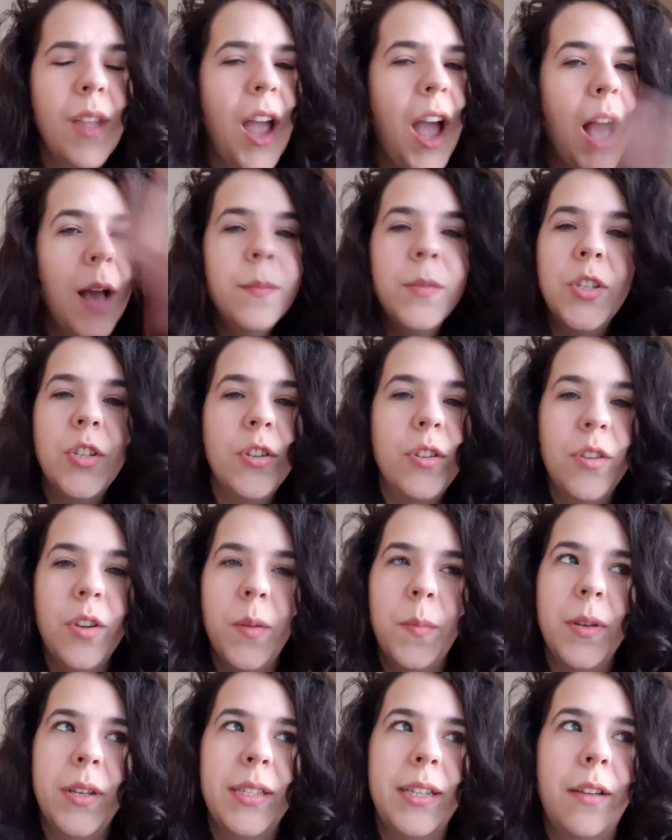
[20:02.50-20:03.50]
I'm sure there
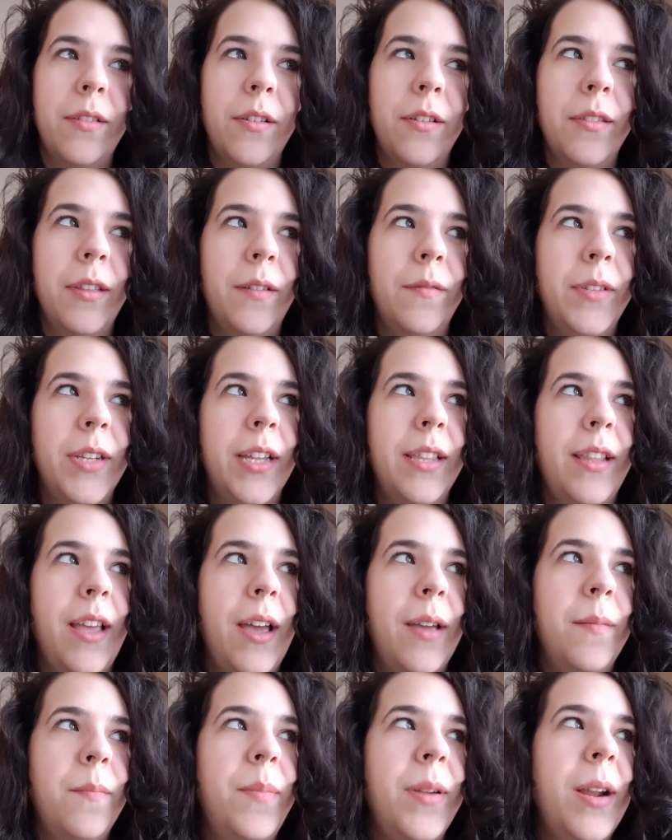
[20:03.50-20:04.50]
are books out there that have done
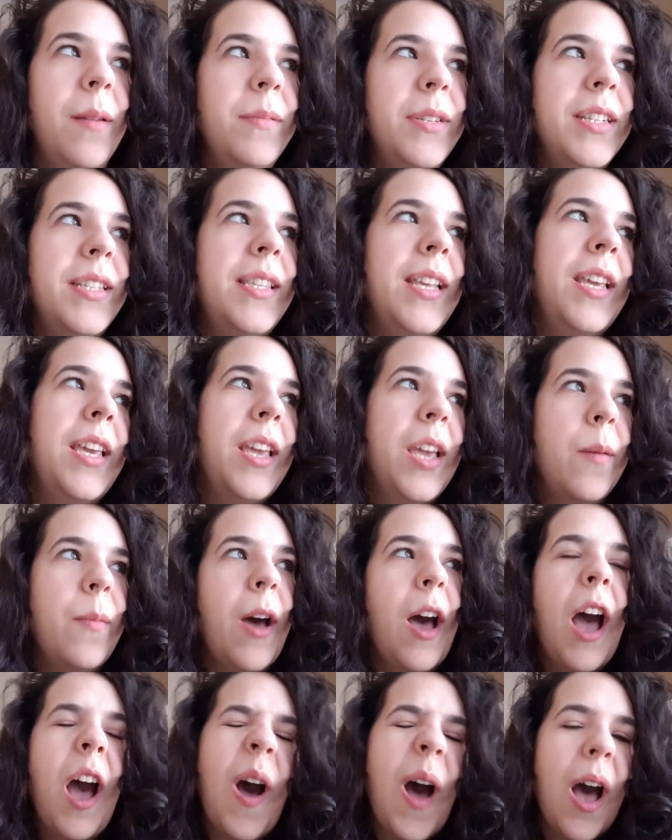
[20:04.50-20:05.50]
that, but I'm just thinking
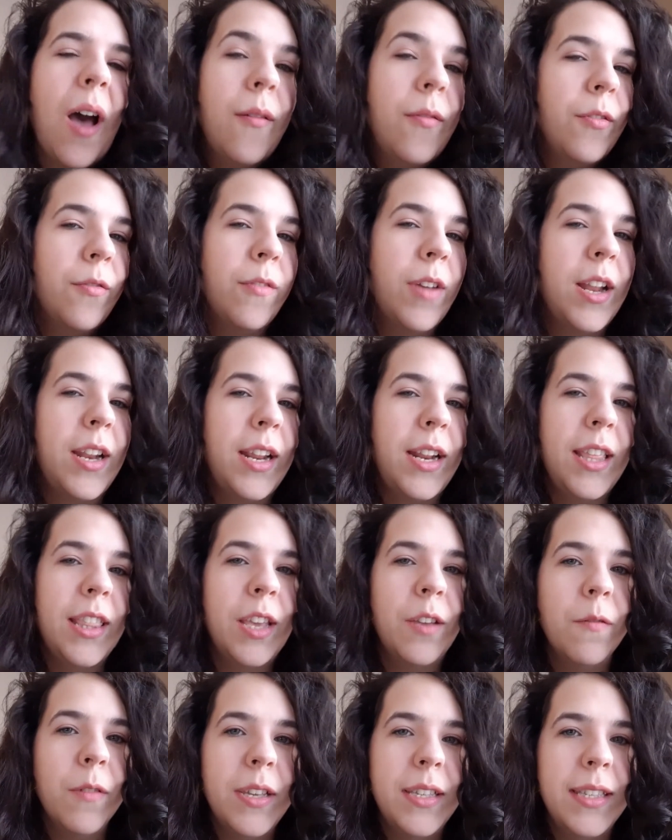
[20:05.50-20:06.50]
about how I haven't read
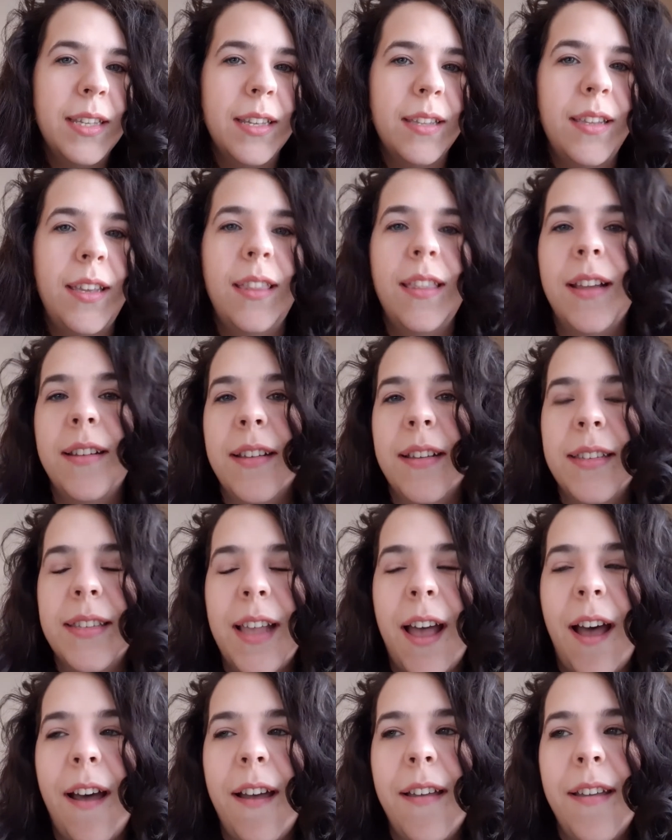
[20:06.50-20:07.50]
anything recently that does
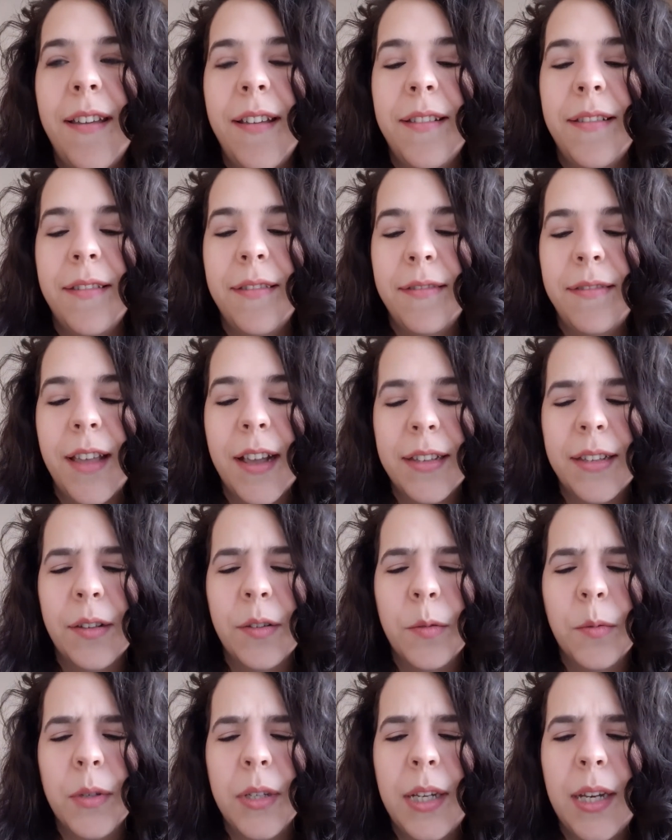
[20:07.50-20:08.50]
that, and that
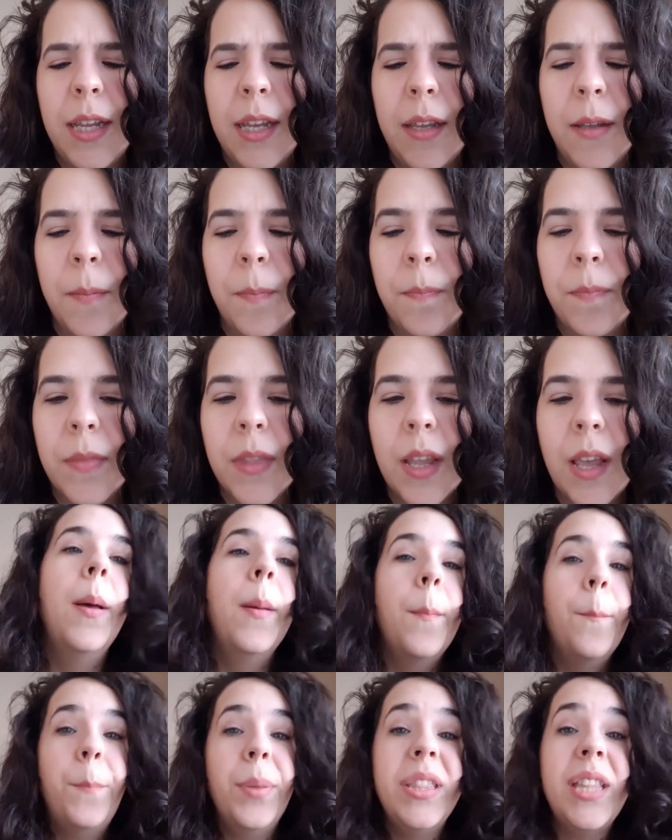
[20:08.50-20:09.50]
sounds really neat.
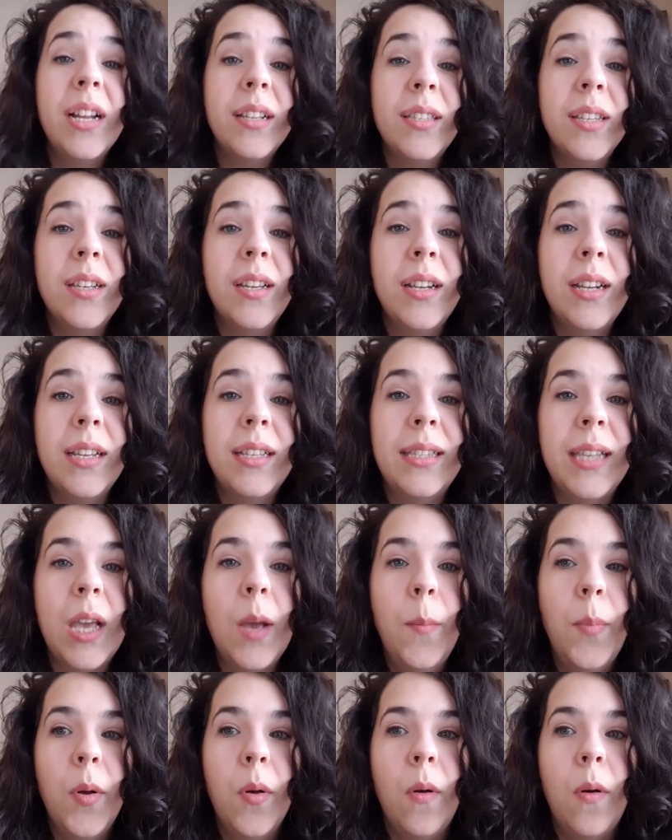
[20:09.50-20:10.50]
But that's a good
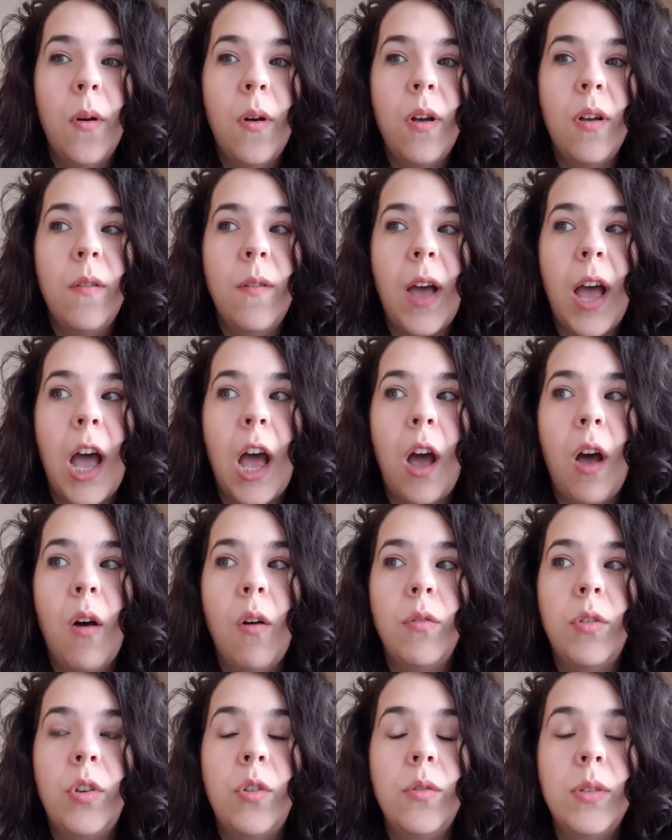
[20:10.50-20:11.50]
example of
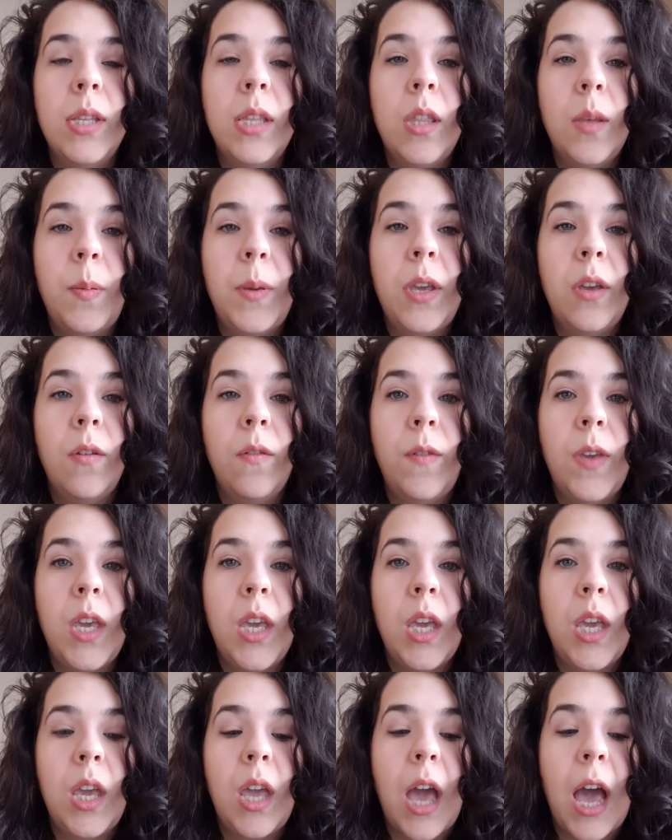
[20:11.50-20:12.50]
how using the
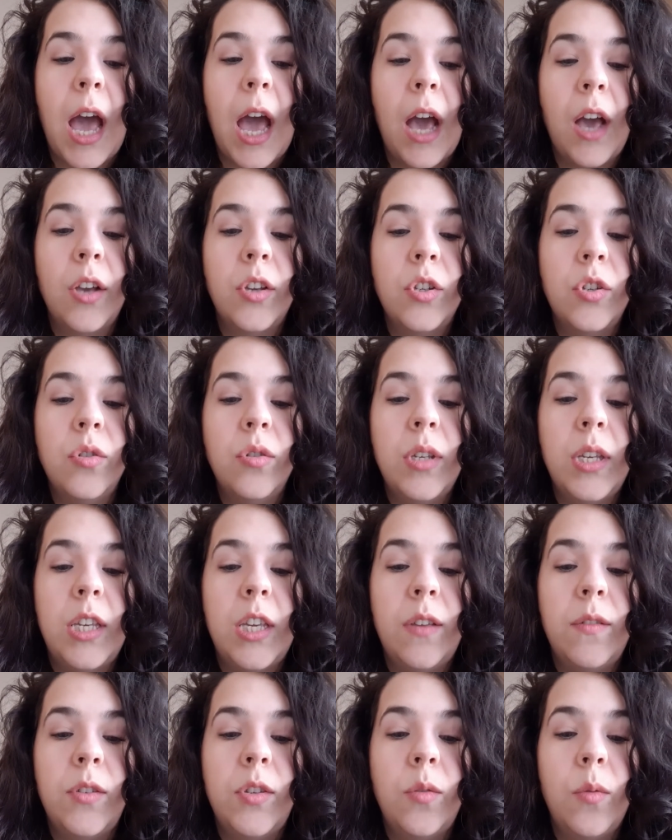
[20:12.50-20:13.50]
POV actually
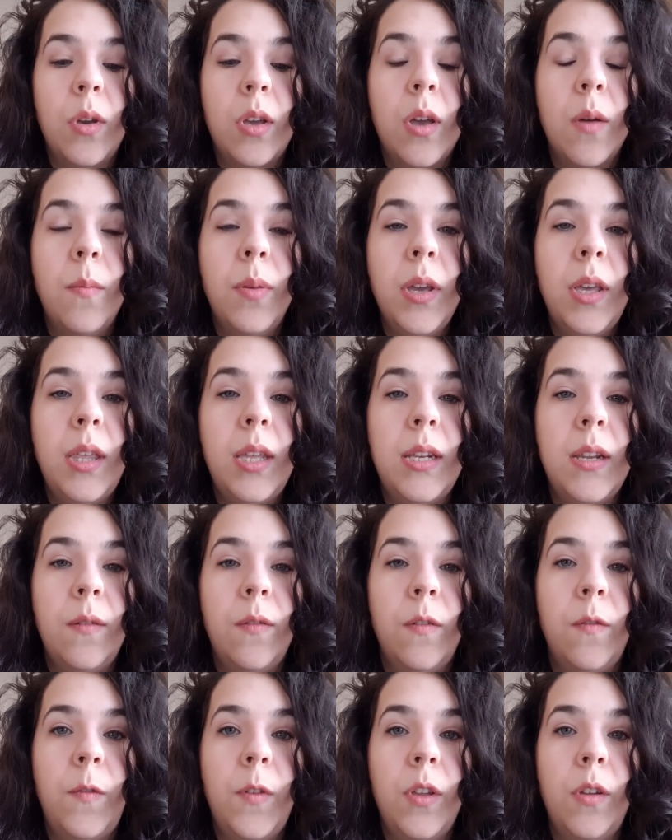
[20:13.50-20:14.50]
gives you a completely
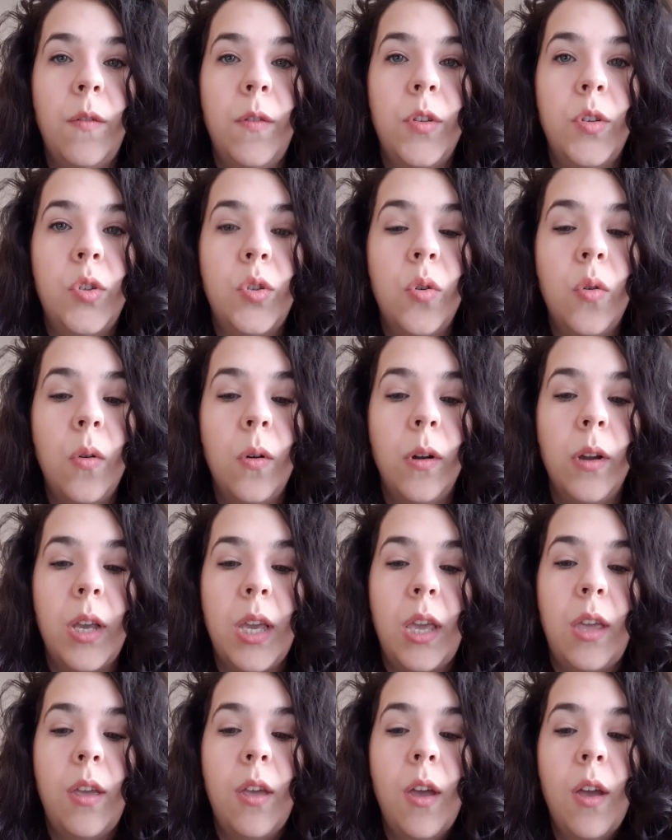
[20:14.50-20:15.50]
different feel of the
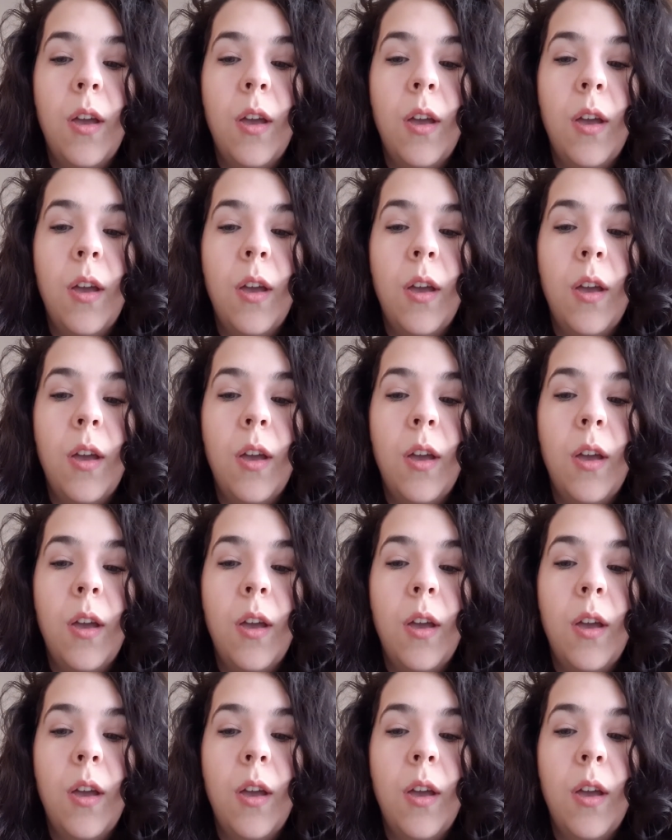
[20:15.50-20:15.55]
story.